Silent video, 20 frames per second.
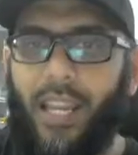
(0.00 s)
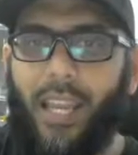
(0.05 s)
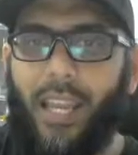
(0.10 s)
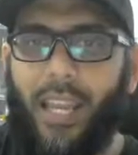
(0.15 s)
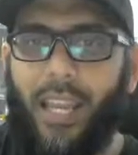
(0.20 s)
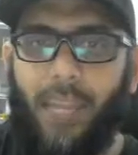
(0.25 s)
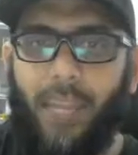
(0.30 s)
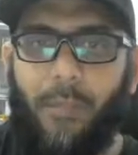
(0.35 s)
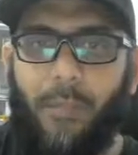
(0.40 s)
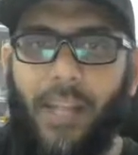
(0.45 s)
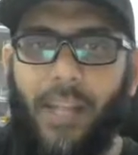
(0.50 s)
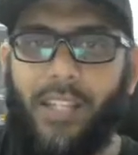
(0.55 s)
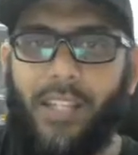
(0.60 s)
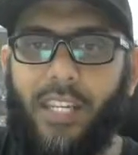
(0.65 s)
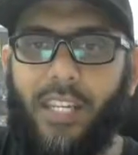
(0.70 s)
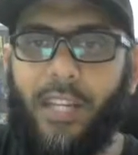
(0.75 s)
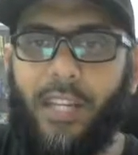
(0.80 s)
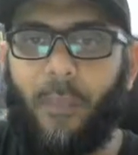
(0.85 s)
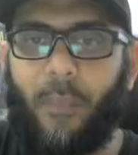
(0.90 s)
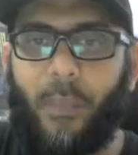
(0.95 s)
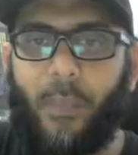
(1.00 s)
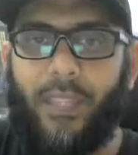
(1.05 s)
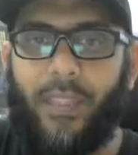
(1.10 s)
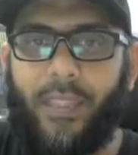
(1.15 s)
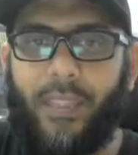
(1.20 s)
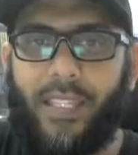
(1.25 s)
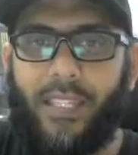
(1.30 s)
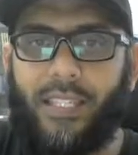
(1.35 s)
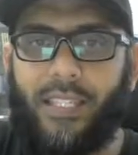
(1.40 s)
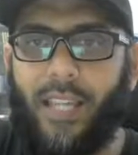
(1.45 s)
Imagine
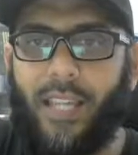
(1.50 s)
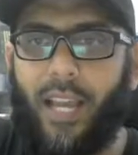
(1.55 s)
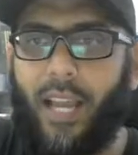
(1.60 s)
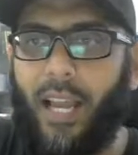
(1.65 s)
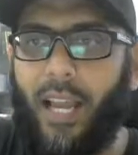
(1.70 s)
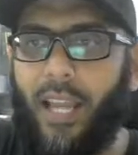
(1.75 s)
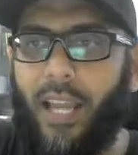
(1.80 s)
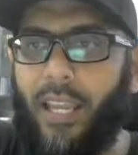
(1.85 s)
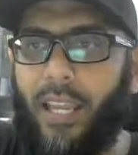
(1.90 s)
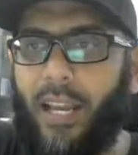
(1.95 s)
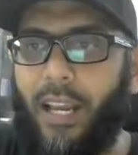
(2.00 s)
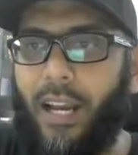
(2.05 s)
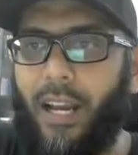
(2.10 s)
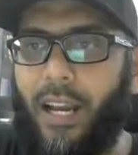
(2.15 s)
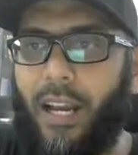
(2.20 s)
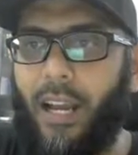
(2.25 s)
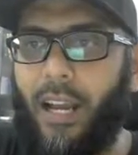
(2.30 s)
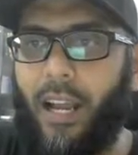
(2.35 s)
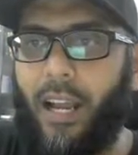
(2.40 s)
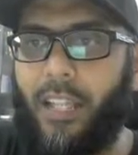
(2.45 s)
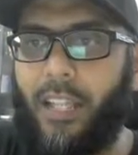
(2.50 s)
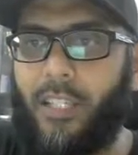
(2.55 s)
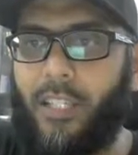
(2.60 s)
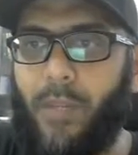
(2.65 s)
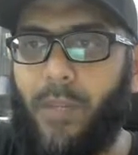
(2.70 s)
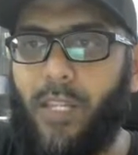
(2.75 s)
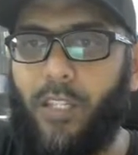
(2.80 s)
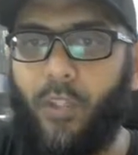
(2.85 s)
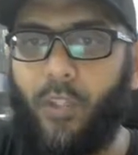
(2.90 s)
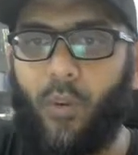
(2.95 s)
this guy has
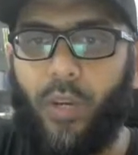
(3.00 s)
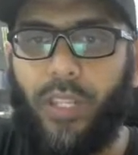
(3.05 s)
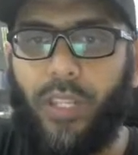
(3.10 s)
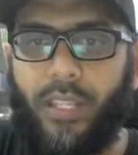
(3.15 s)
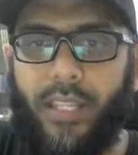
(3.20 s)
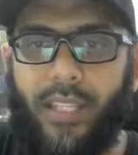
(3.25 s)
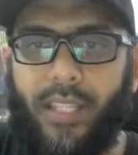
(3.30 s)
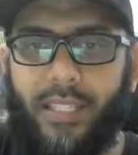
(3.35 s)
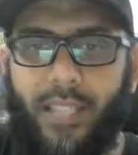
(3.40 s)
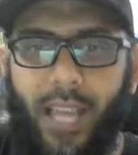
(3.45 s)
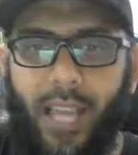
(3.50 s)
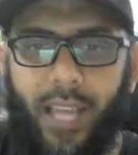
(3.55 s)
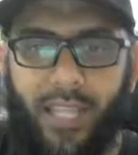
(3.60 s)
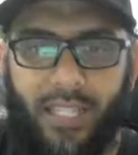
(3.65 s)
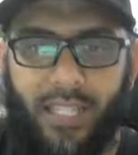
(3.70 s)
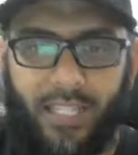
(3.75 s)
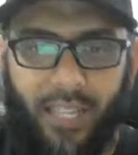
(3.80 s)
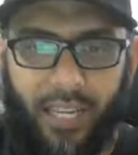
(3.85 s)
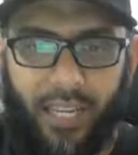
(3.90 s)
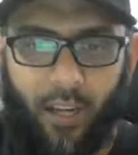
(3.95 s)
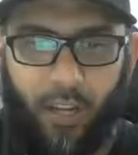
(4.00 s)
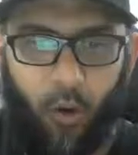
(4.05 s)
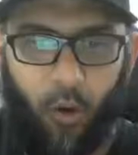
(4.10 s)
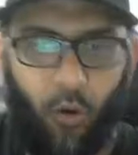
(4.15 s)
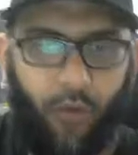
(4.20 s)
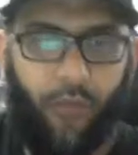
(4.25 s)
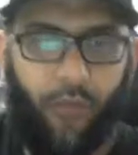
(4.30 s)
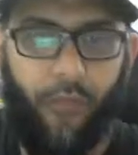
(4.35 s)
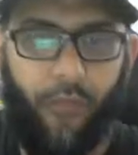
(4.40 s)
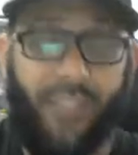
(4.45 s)
been doing this, and he's like
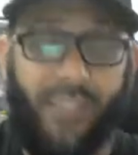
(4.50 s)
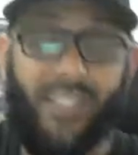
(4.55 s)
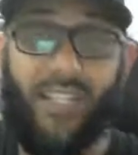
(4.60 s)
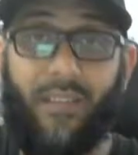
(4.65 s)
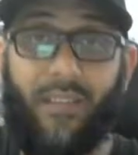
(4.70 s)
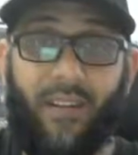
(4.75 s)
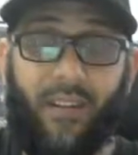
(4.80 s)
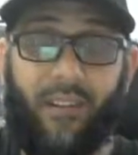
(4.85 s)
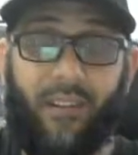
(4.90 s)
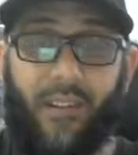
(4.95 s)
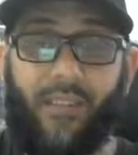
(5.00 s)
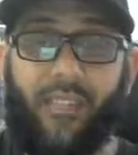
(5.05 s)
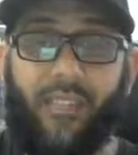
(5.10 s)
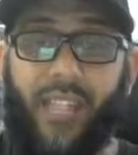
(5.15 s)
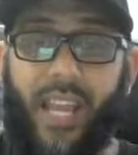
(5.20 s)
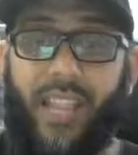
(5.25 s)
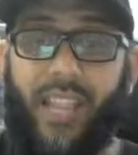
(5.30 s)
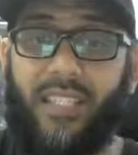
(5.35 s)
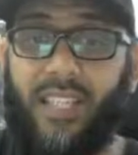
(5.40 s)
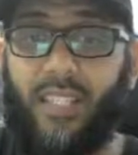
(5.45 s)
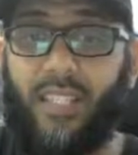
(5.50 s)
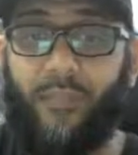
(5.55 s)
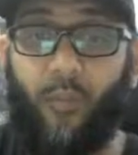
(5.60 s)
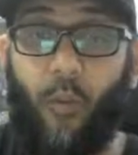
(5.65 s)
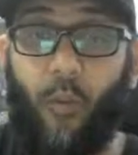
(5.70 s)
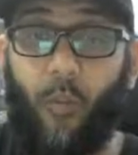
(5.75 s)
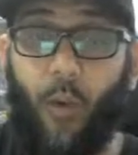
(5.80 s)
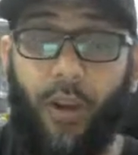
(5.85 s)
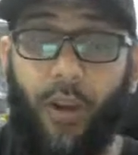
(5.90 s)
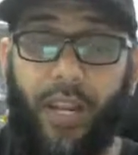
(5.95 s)
around 57 reviews. He has
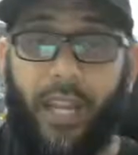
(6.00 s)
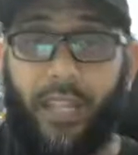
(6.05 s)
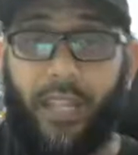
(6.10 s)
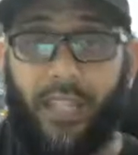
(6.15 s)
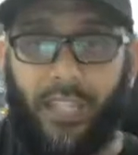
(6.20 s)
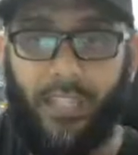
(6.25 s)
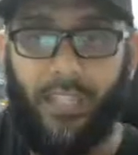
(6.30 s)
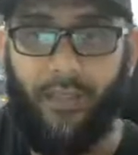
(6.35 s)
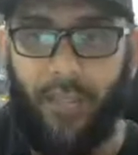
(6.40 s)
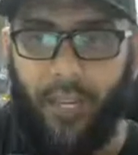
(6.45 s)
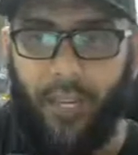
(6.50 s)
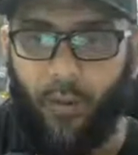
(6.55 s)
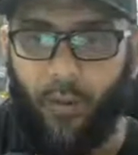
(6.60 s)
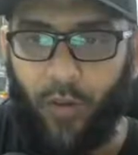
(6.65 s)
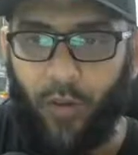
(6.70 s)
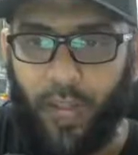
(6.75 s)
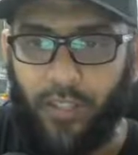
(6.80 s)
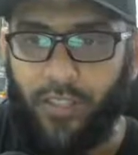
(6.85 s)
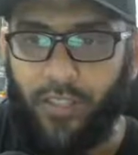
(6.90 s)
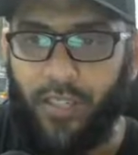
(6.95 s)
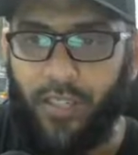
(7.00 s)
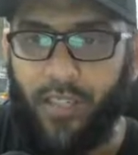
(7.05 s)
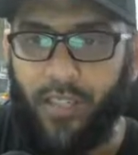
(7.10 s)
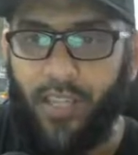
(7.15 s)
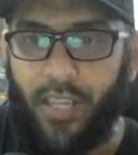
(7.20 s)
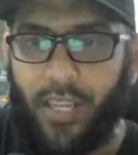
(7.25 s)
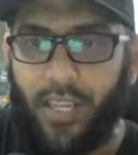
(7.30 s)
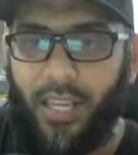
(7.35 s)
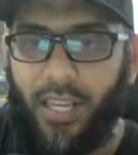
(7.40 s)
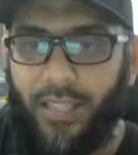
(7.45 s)
4.8. It's very good, actually.
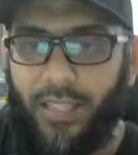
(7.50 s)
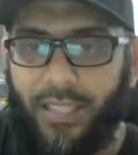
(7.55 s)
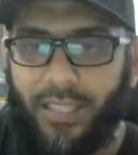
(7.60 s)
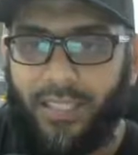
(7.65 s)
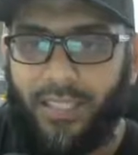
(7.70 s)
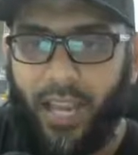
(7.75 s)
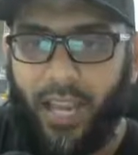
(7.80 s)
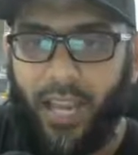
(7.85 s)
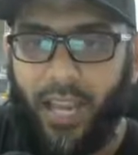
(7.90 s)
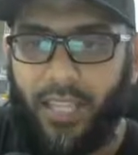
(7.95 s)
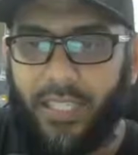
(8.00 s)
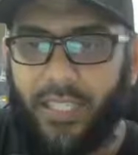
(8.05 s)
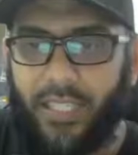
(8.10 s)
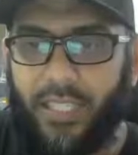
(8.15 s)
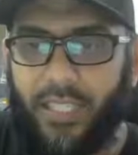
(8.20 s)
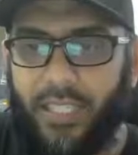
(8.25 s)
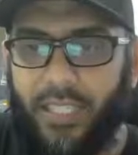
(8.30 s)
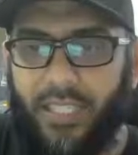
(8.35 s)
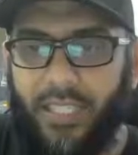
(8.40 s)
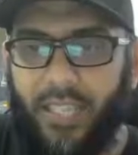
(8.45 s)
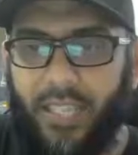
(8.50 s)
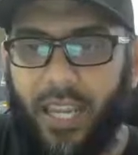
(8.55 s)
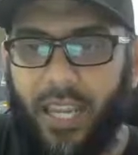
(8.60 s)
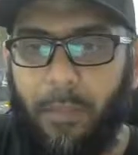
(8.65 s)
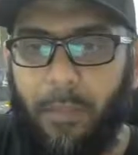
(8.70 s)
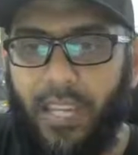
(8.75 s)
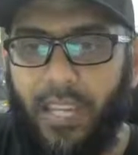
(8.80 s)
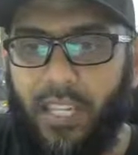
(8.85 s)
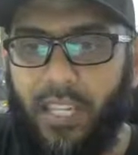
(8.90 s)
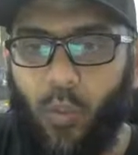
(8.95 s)
This guy is
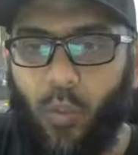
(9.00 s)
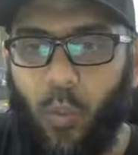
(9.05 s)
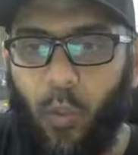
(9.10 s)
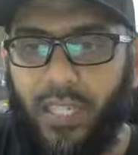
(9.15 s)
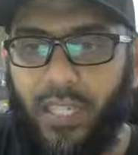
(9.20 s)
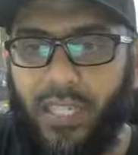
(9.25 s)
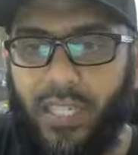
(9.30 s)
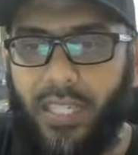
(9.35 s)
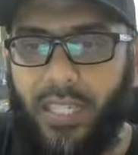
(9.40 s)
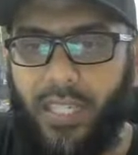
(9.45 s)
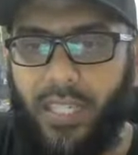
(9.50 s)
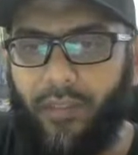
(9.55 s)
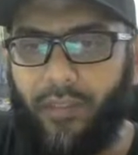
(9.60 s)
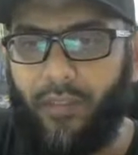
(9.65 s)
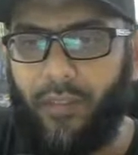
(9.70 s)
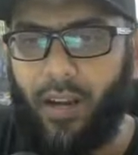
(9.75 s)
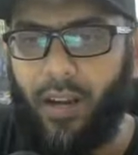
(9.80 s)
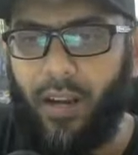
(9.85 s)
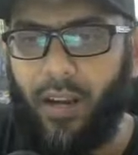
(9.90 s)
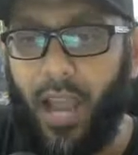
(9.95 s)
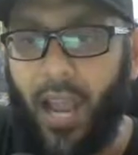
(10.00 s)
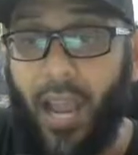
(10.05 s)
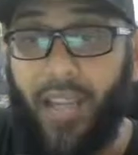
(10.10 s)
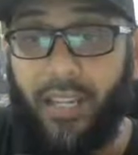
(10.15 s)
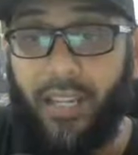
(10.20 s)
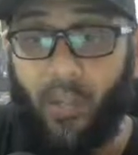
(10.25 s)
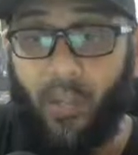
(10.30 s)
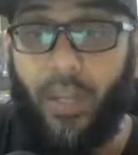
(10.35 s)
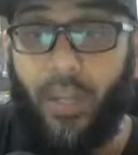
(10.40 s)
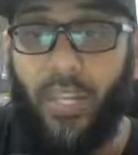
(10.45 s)
making
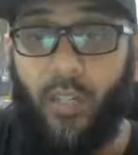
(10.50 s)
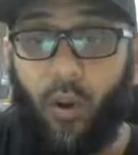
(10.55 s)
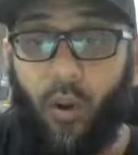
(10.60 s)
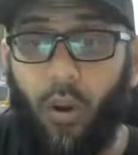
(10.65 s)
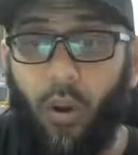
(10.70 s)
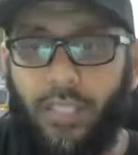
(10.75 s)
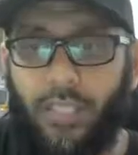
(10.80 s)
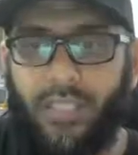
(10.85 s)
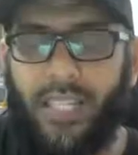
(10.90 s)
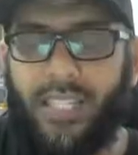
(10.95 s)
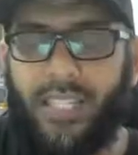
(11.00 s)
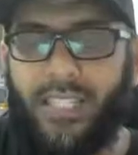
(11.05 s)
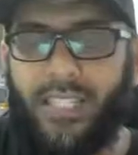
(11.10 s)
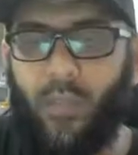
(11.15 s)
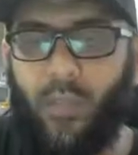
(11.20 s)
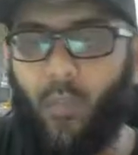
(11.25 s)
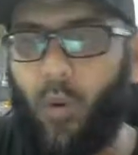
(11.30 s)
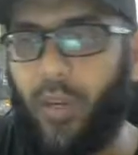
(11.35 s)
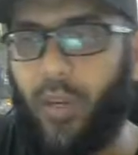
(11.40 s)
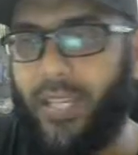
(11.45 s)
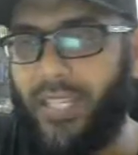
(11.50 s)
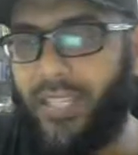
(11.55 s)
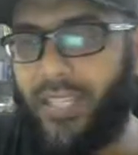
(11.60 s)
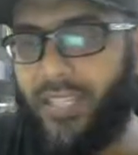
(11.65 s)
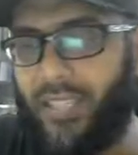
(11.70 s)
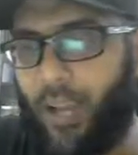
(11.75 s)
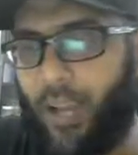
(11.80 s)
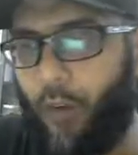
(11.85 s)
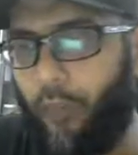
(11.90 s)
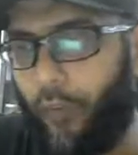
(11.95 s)
$20. Let's see what
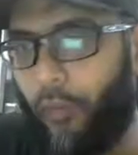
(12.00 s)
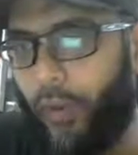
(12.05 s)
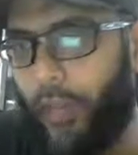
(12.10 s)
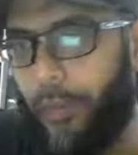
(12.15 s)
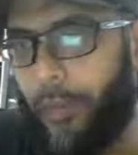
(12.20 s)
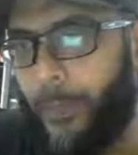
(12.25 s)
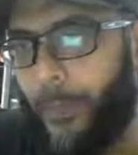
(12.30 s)
he's offering.